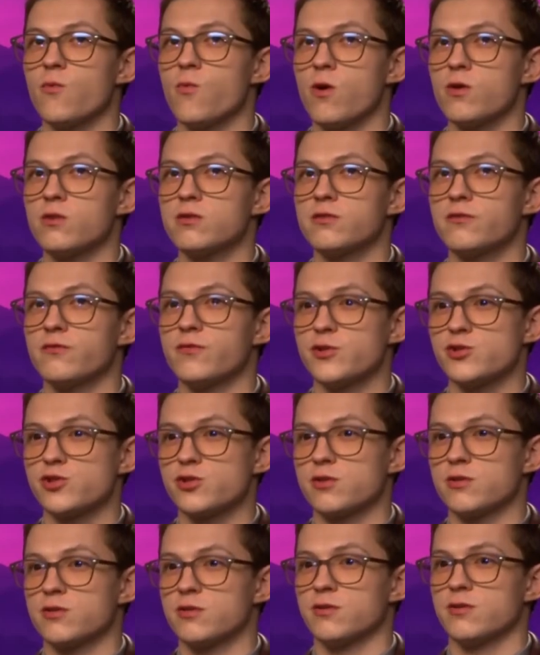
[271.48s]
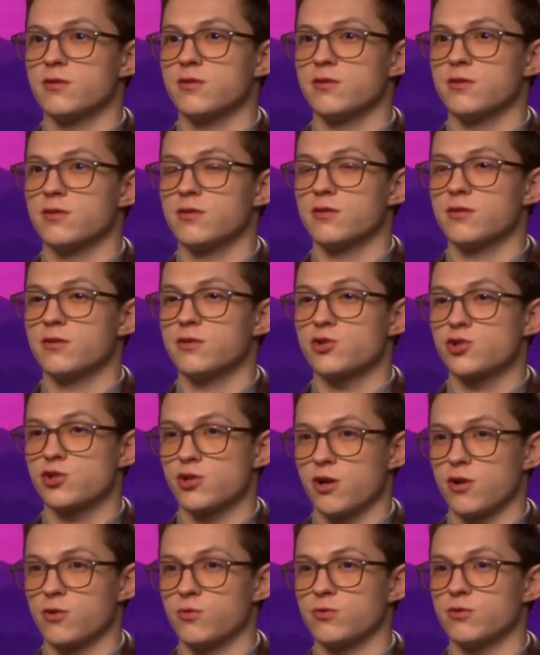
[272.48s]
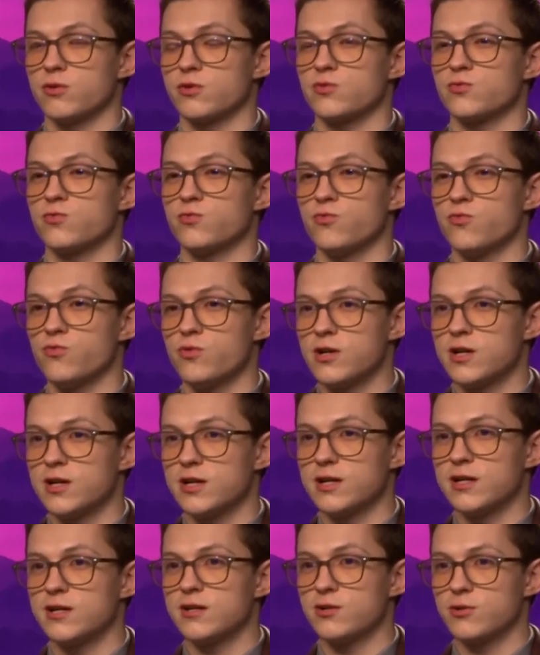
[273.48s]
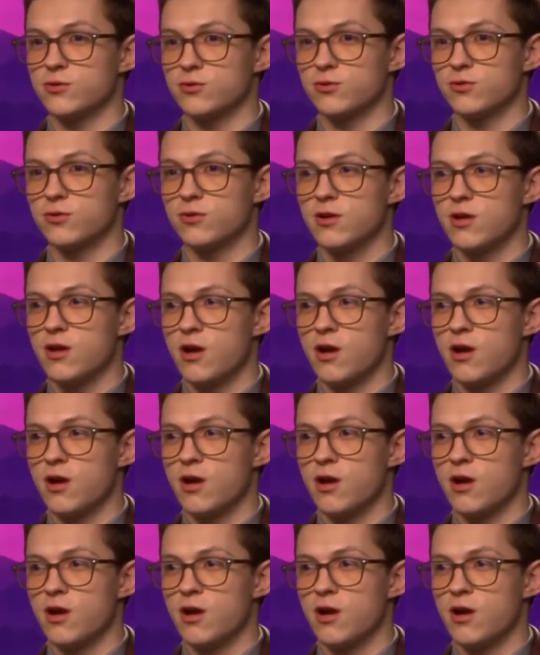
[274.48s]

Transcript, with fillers: the WandaVision show looks really cool.